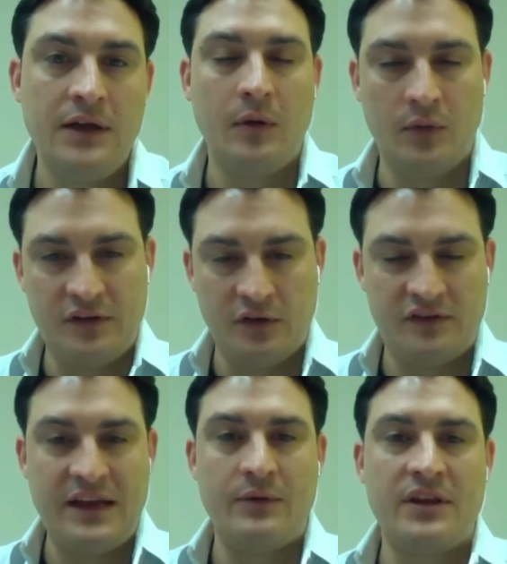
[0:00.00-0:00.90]
but we still
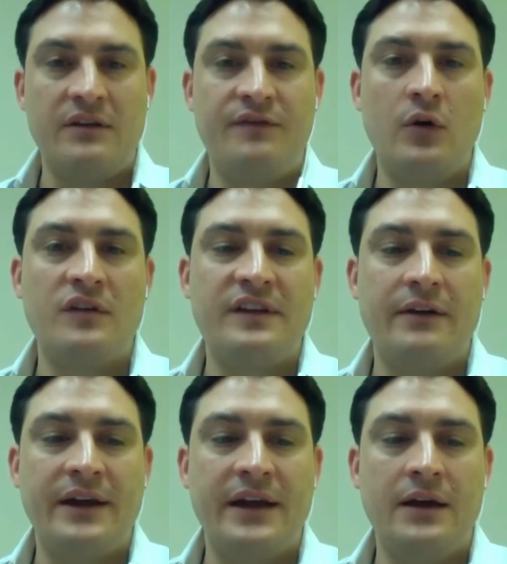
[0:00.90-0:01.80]
stay within a focused
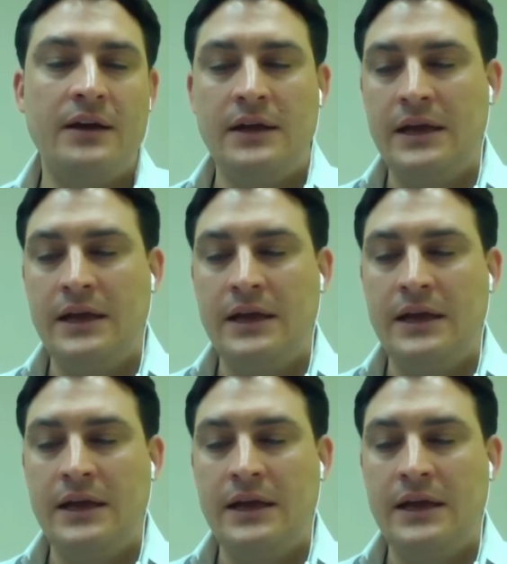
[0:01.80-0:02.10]
area.